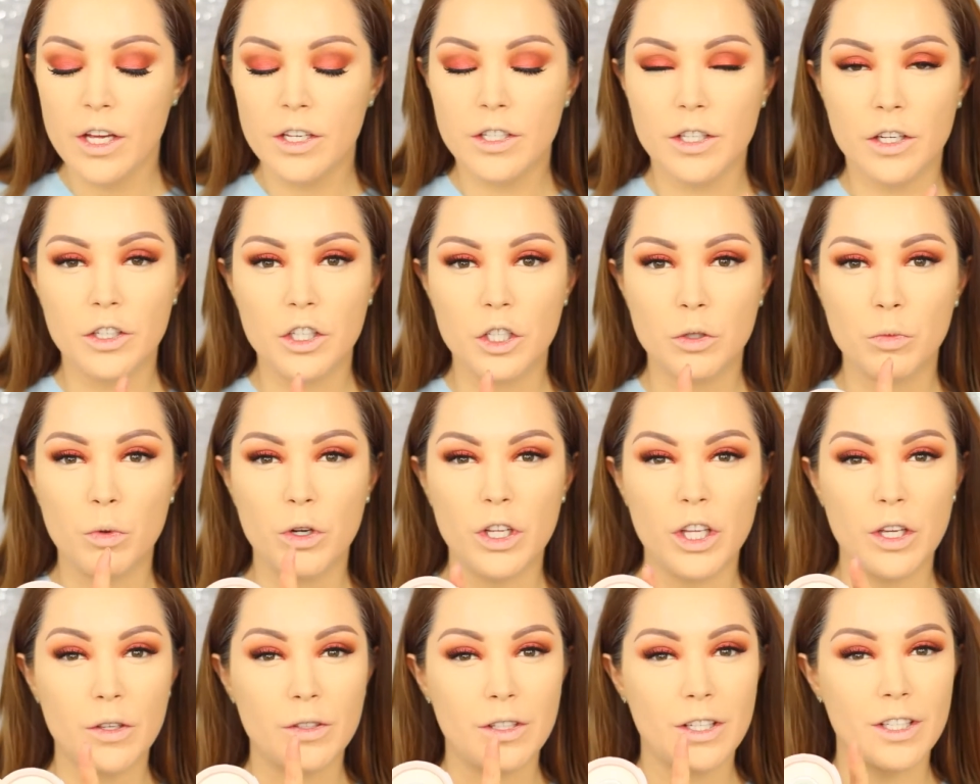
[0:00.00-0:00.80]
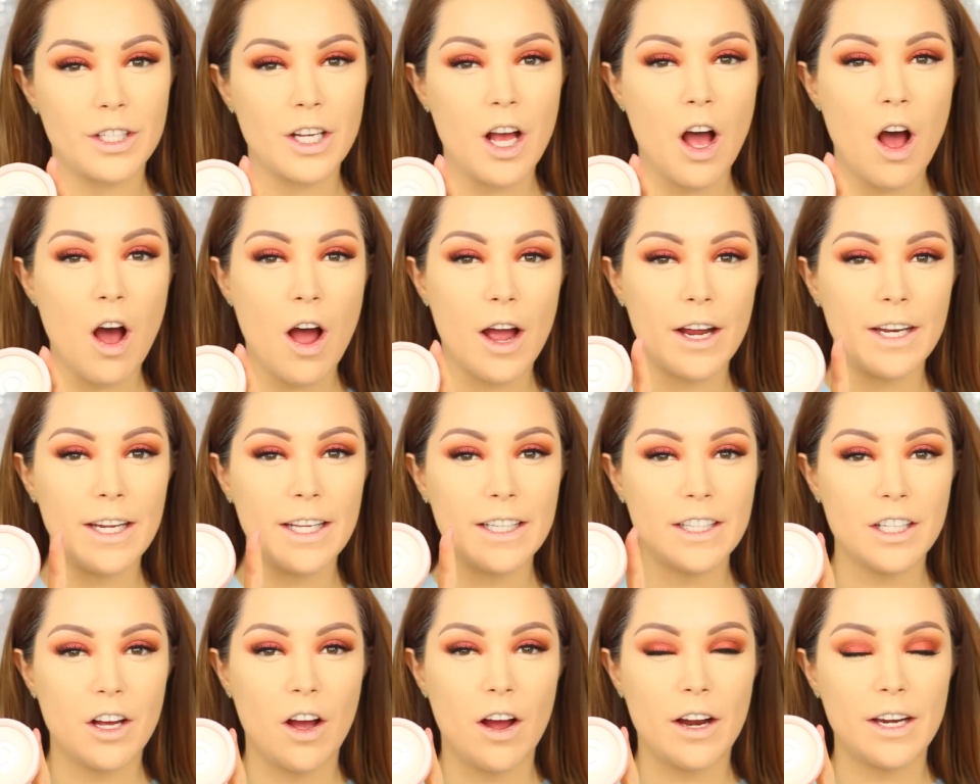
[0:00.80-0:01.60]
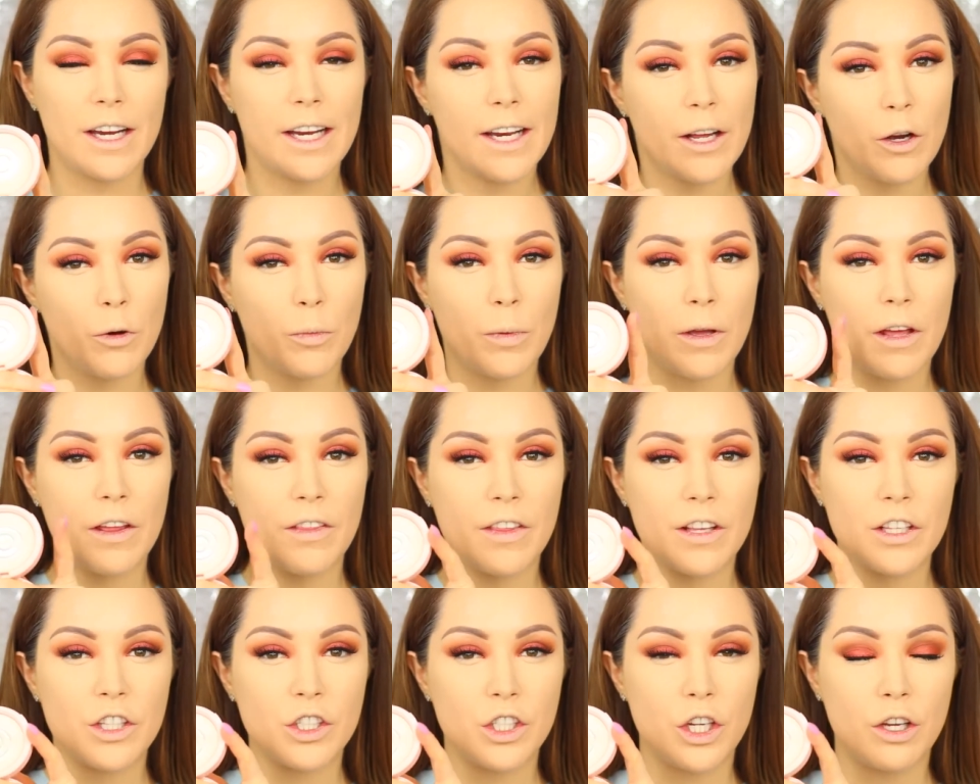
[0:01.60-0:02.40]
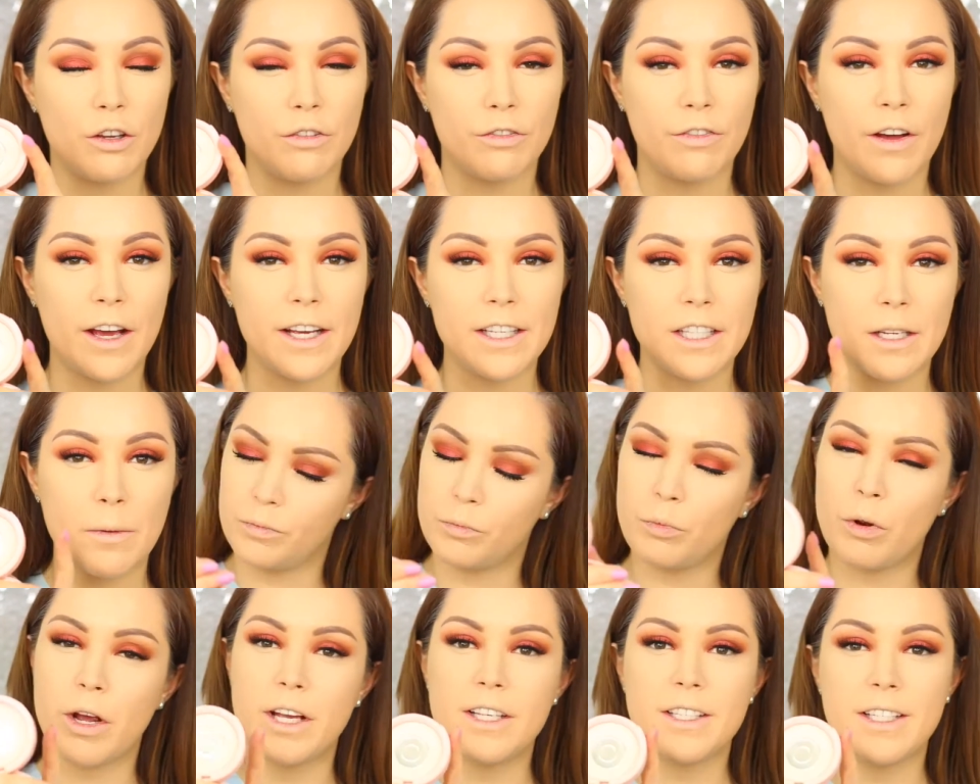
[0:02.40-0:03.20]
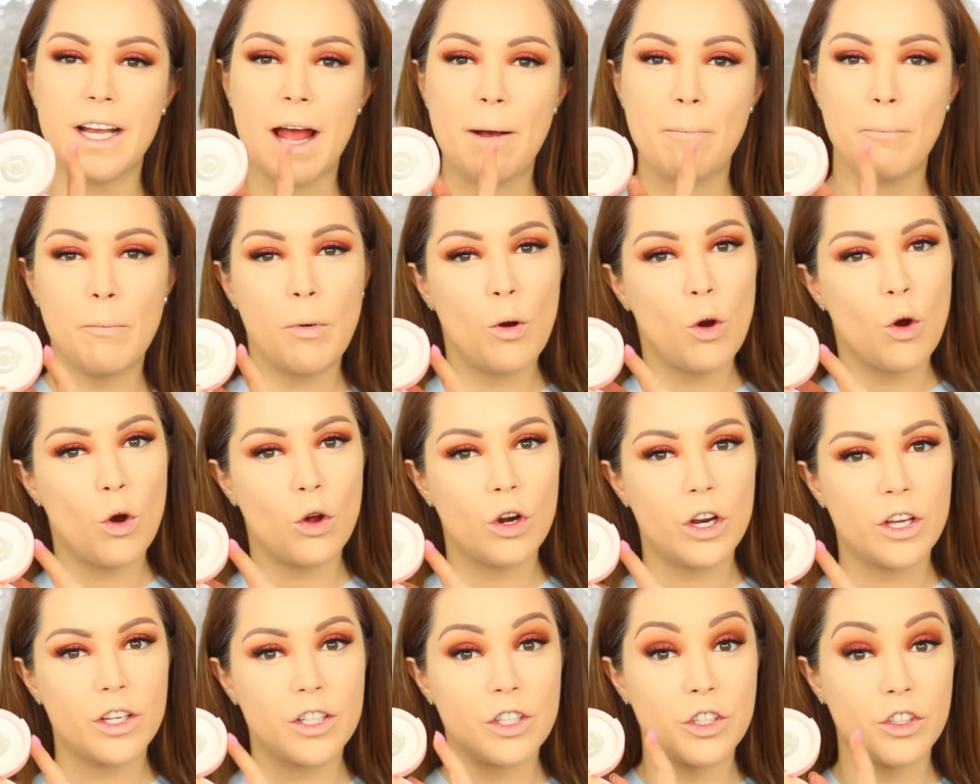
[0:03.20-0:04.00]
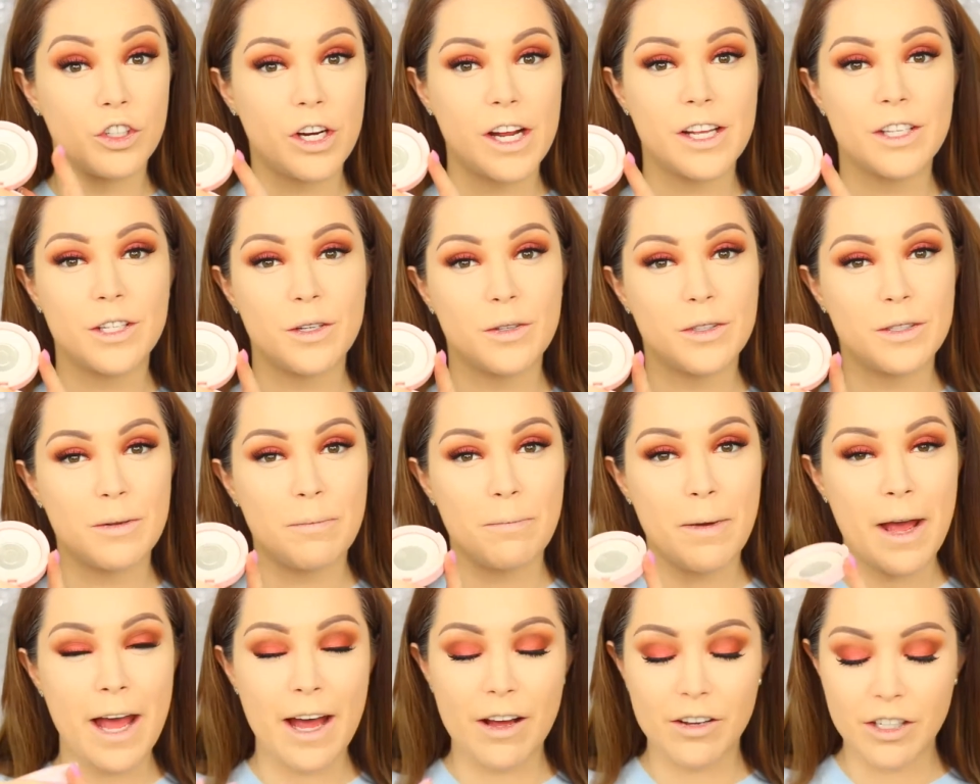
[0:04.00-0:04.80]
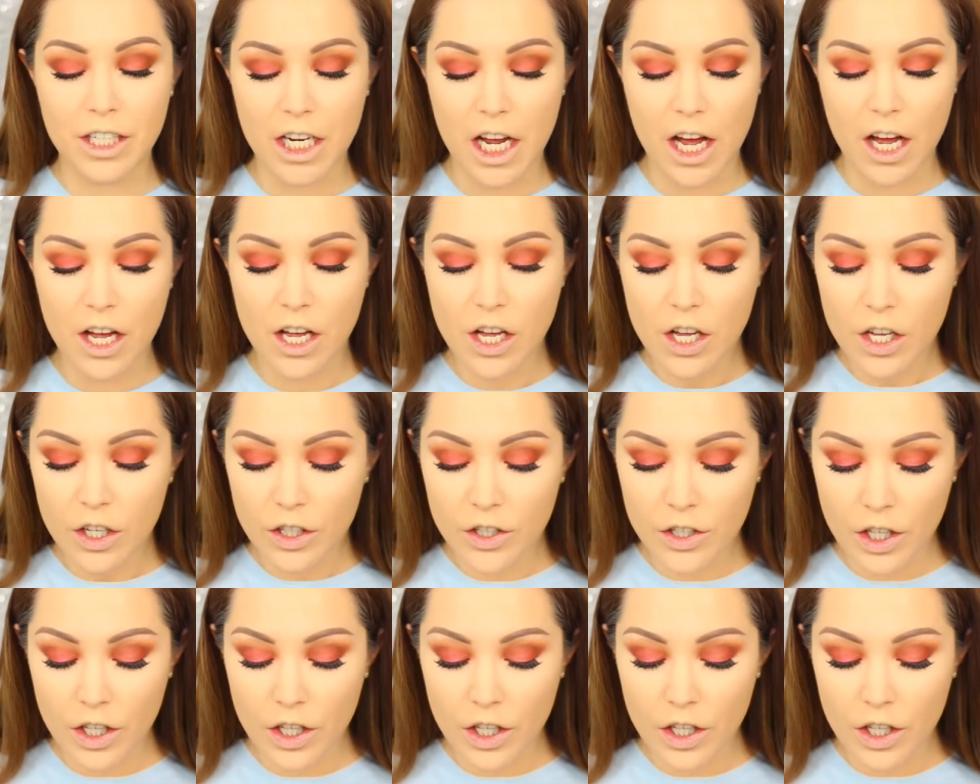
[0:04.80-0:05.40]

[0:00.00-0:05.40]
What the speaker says: so I just want to use a tiny, tiny little bit of this Too Faced Pressed and Poreless Translucent Powder.